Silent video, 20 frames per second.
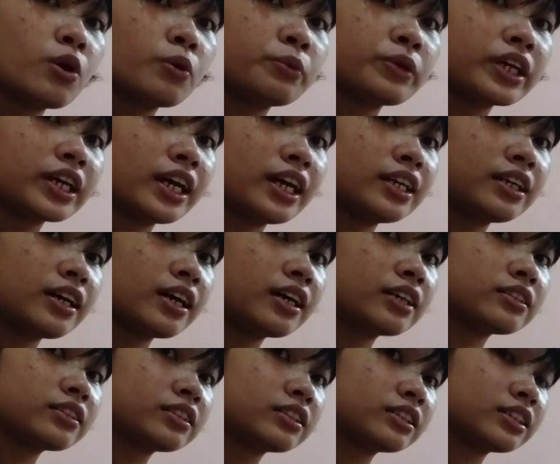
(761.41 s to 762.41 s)
we
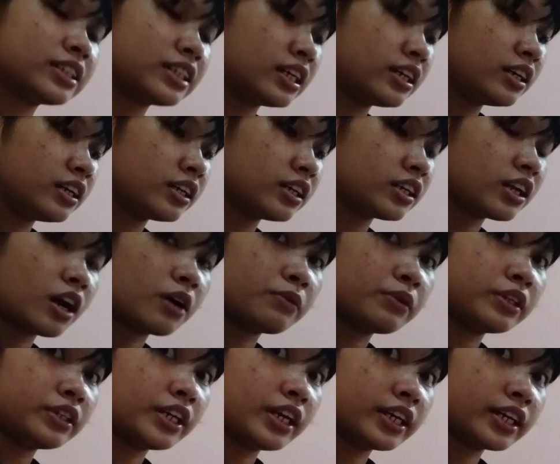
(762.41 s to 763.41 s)
cannot see in
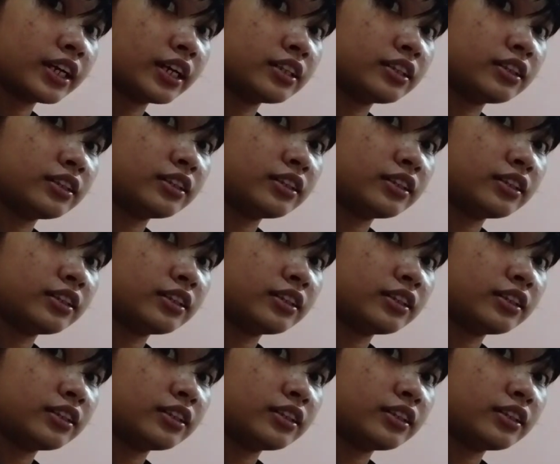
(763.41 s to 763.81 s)
our naked